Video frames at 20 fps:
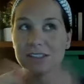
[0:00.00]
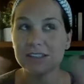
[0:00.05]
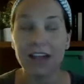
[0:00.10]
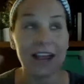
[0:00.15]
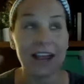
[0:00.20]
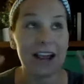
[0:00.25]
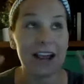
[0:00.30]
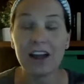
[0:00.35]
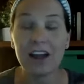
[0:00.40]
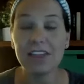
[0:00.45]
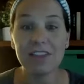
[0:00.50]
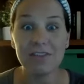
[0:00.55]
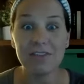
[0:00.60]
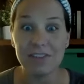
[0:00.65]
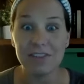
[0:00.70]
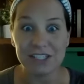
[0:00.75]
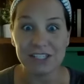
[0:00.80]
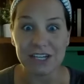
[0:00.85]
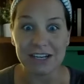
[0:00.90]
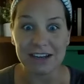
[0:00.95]
I caught the
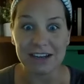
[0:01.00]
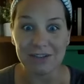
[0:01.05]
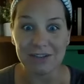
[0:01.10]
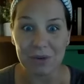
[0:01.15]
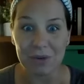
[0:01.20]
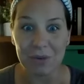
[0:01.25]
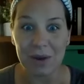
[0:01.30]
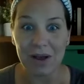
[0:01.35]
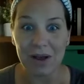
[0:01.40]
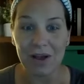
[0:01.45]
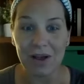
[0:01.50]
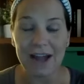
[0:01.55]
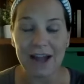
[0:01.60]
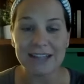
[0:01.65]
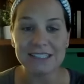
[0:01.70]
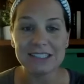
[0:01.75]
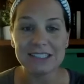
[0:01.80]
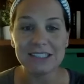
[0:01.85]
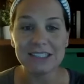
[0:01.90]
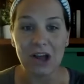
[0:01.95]
vision, if you will. I
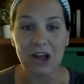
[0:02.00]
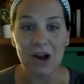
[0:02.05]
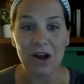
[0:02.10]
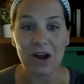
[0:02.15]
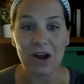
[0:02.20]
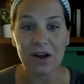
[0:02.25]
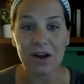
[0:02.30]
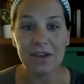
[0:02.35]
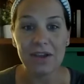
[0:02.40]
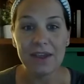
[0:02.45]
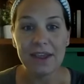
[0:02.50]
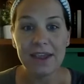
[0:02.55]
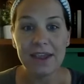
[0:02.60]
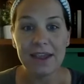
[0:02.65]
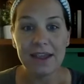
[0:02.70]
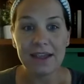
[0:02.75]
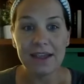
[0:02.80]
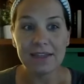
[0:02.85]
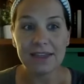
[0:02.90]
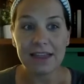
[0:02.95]
saw
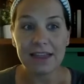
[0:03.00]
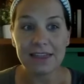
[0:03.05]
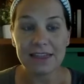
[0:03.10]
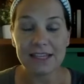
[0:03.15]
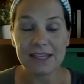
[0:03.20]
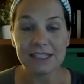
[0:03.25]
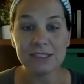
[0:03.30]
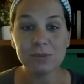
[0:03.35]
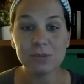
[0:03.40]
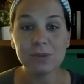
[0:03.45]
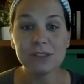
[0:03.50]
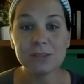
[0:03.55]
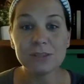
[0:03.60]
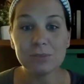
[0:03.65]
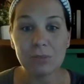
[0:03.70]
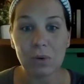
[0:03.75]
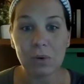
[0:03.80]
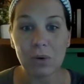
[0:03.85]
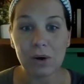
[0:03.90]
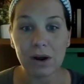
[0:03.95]
that this was
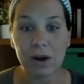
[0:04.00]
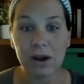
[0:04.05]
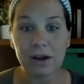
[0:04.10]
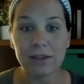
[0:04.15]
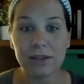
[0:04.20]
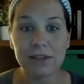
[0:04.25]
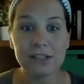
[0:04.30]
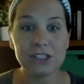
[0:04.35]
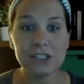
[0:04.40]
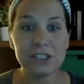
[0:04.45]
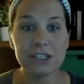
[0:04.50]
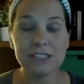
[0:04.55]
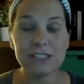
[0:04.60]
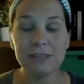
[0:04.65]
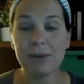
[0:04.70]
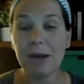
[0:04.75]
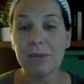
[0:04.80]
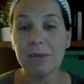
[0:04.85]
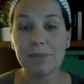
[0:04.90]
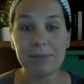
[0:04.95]
more than just
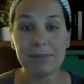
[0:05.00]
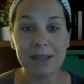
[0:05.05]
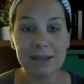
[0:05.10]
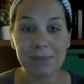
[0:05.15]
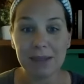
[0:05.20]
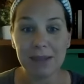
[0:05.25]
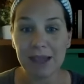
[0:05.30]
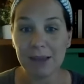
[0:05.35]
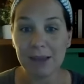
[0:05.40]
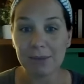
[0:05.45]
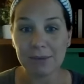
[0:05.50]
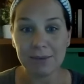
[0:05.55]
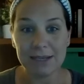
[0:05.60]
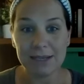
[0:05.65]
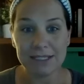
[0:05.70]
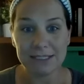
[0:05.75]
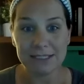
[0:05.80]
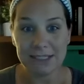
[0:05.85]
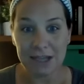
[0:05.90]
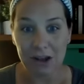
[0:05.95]
about me being able to be
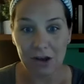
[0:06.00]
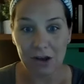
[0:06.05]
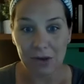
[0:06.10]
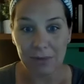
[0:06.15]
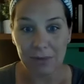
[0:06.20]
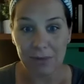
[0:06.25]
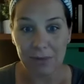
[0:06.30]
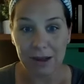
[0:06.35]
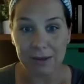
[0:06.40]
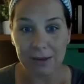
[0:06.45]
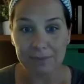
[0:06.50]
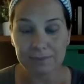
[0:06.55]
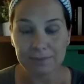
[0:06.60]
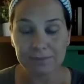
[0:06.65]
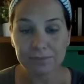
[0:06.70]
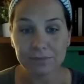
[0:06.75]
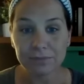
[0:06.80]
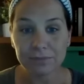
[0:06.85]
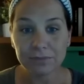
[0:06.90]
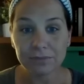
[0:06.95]
a stay at home mom.
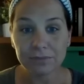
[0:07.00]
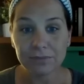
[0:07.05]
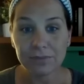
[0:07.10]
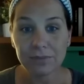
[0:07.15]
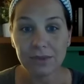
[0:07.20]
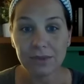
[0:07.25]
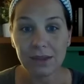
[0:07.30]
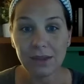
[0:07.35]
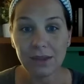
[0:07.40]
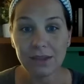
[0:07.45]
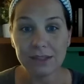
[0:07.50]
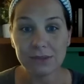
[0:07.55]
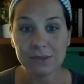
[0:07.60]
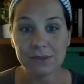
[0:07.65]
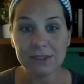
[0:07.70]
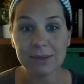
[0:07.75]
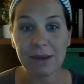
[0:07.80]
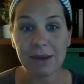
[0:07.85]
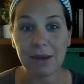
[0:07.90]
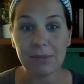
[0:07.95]
This
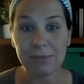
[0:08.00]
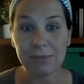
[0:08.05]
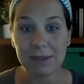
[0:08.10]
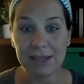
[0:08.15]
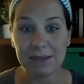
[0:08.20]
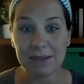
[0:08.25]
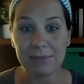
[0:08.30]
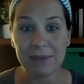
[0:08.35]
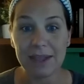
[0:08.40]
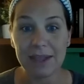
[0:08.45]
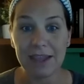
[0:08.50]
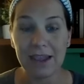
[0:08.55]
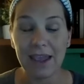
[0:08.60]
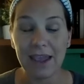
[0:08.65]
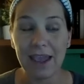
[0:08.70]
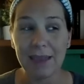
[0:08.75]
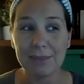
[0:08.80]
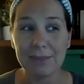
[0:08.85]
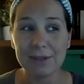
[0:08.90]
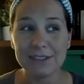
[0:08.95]
was about me being
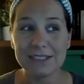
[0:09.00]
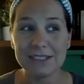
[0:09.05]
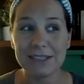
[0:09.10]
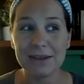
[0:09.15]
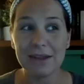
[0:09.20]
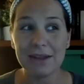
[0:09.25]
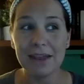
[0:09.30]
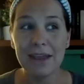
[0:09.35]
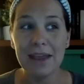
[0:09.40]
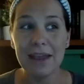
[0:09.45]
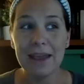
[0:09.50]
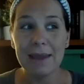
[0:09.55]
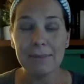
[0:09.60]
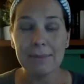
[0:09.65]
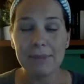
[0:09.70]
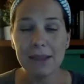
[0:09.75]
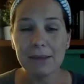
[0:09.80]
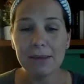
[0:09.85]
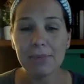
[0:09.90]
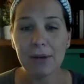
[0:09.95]
able to
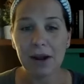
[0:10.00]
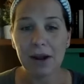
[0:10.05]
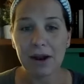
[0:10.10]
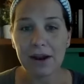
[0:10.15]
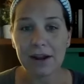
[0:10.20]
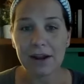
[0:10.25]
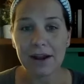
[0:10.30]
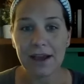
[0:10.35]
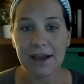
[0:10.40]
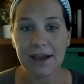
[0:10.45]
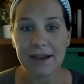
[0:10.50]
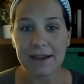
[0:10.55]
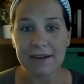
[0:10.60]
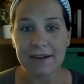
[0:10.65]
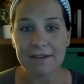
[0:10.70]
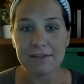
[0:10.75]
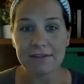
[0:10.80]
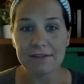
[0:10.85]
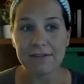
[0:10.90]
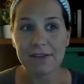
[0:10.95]
be a part
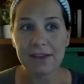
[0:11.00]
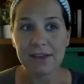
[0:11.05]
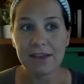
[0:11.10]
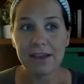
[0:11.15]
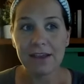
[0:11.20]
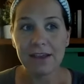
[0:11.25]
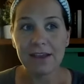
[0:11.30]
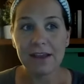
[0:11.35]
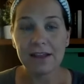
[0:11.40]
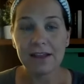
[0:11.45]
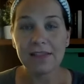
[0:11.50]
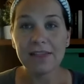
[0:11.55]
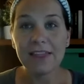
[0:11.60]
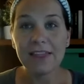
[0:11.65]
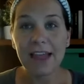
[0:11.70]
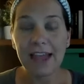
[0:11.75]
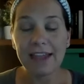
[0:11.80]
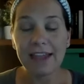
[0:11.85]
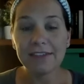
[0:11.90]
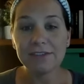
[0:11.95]
of
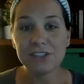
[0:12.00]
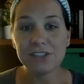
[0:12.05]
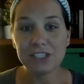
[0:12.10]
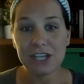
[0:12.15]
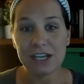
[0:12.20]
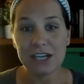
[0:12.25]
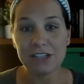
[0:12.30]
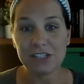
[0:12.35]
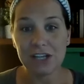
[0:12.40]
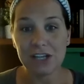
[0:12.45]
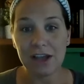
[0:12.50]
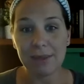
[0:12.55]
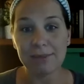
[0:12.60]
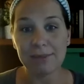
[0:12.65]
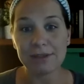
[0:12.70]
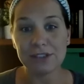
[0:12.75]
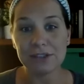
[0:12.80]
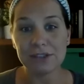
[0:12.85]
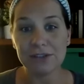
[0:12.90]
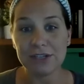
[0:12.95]
life changing
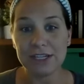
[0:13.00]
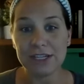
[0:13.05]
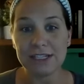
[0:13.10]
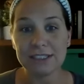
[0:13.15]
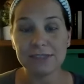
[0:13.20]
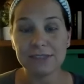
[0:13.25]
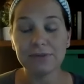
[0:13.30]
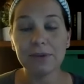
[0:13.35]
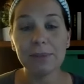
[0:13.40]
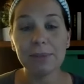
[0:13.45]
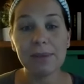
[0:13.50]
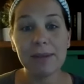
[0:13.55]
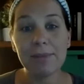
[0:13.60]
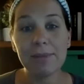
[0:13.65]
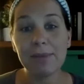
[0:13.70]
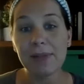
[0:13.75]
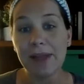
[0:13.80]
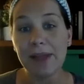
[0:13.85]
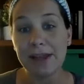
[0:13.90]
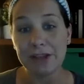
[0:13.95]
opportunities for
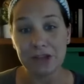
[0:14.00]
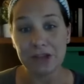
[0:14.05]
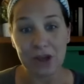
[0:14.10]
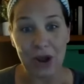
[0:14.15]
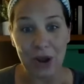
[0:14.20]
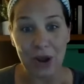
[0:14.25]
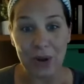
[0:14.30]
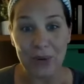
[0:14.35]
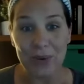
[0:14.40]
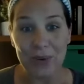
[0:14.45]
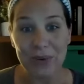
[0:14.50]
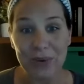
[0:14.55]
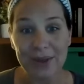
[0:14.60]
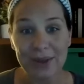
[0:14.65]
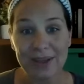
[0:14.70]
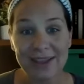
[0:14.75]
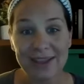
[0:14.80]
people I know